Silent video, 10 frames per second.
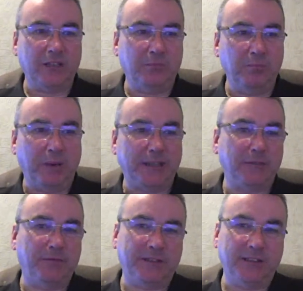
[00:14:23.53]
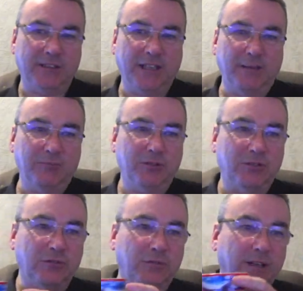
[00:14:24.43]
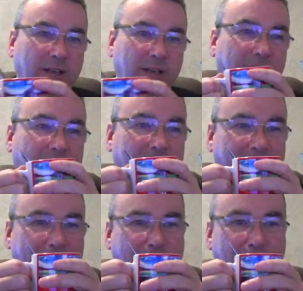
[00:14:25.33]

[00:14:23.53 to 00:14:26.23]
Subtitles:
batch fishing terms and stuff like that.